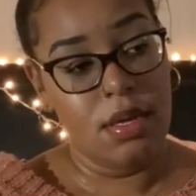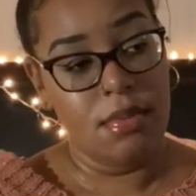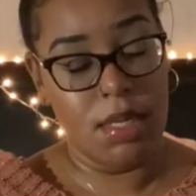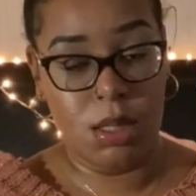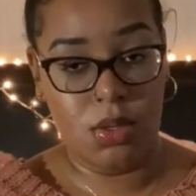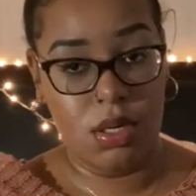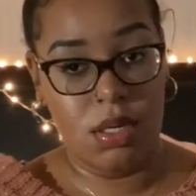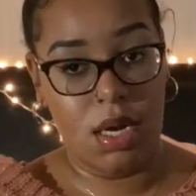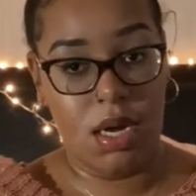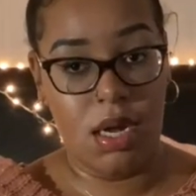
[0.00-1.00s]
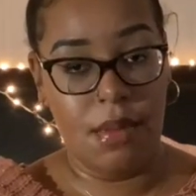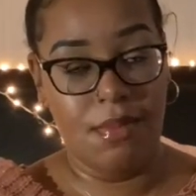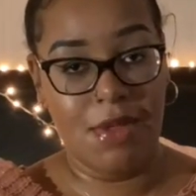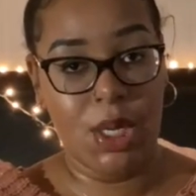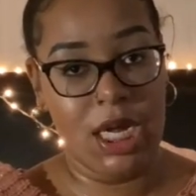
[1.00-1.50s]
make sure
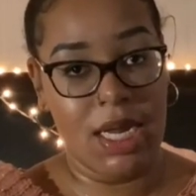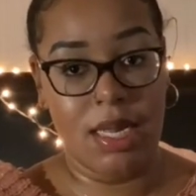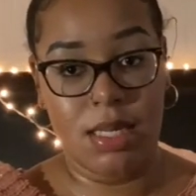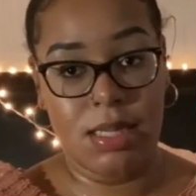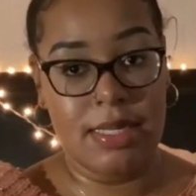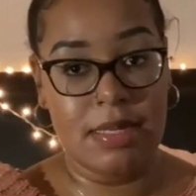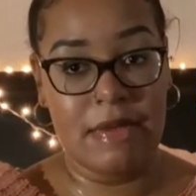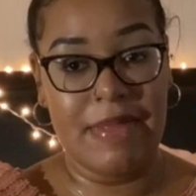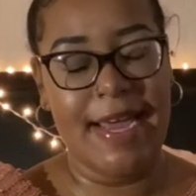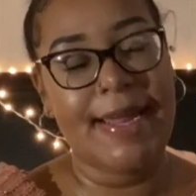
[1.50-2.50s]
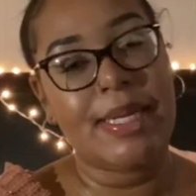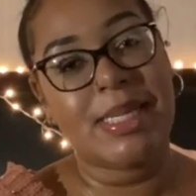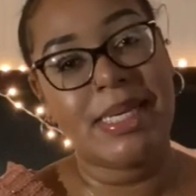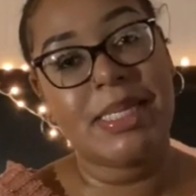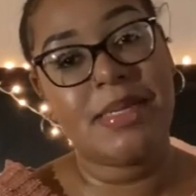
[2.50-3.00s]
I'm creating a system that is
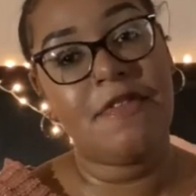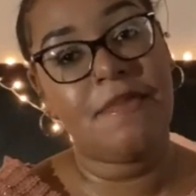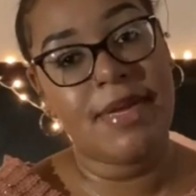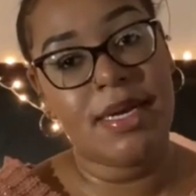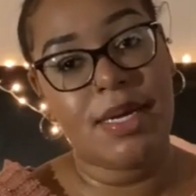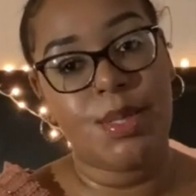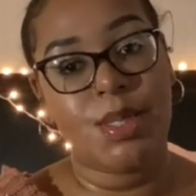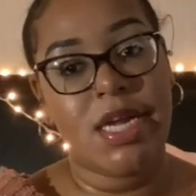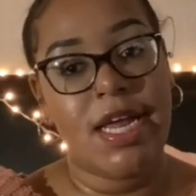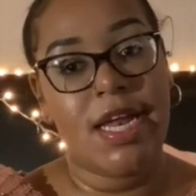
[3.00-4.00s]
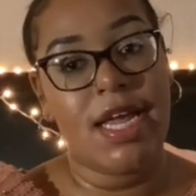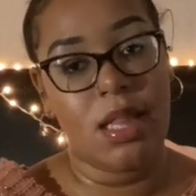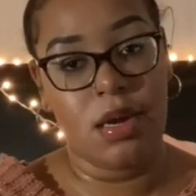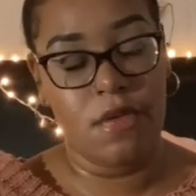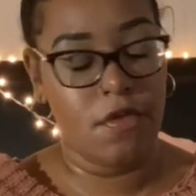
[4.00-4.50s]
easy for me to understand and
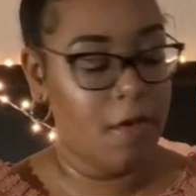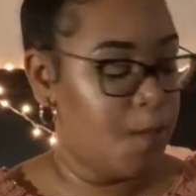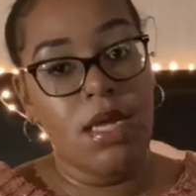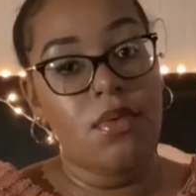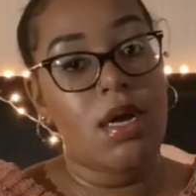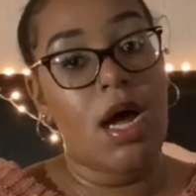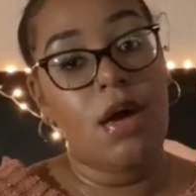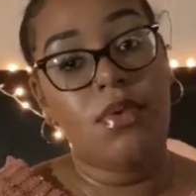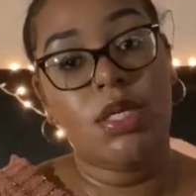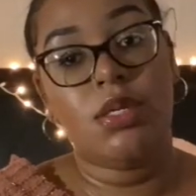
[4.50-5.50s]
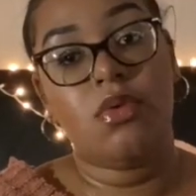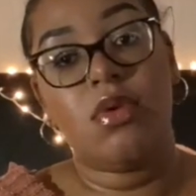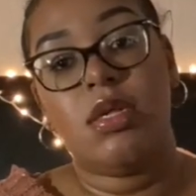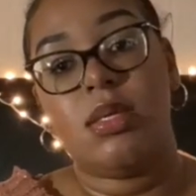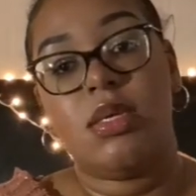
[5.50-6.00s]
learn from. What I would do
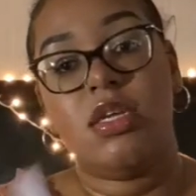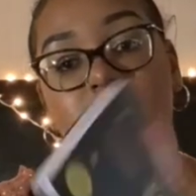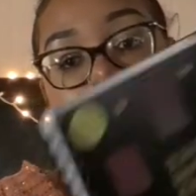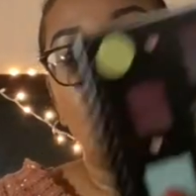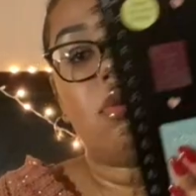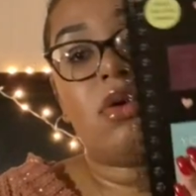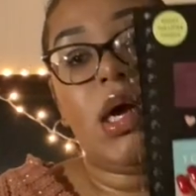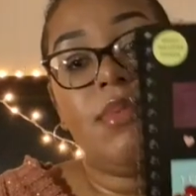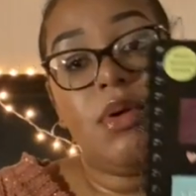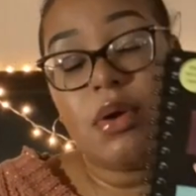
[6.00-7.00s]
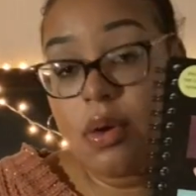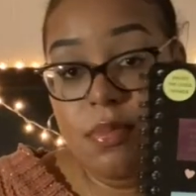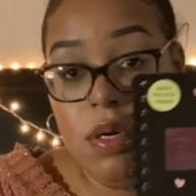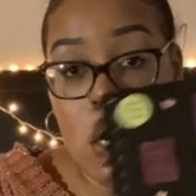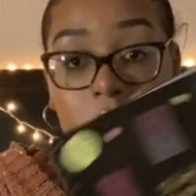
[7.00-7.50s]
is grab your
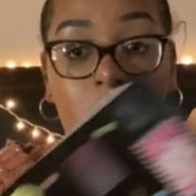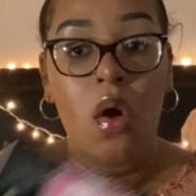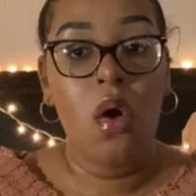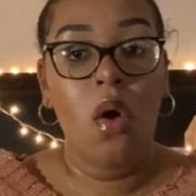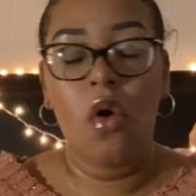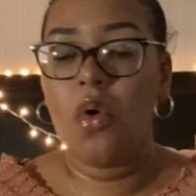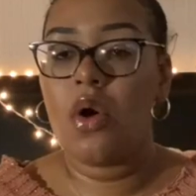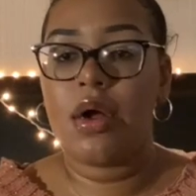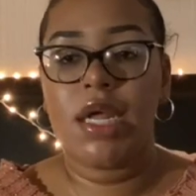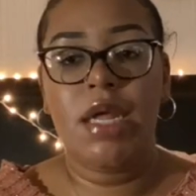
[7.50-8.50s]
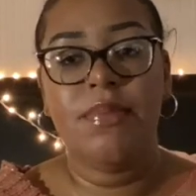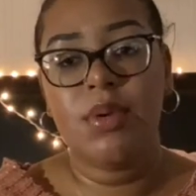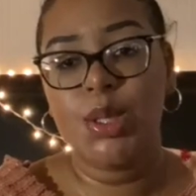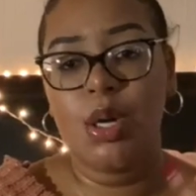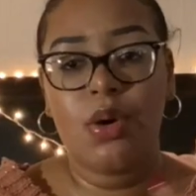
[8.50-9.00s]
notebook or keep your
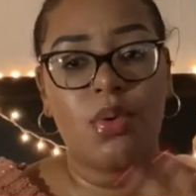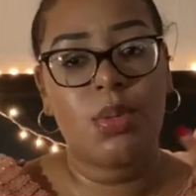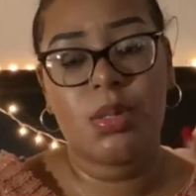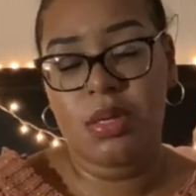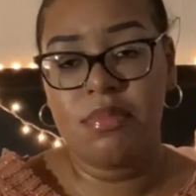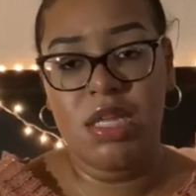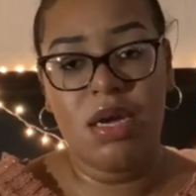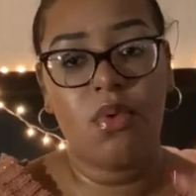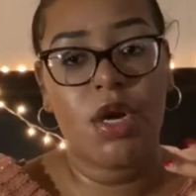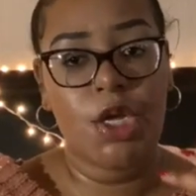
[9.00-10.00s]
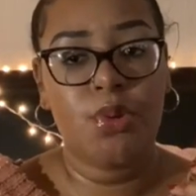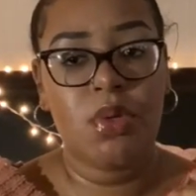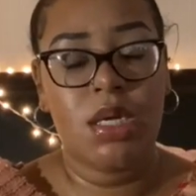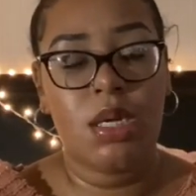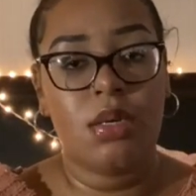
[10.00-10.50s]
journal or something where you
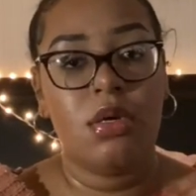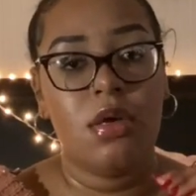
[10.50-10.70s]
can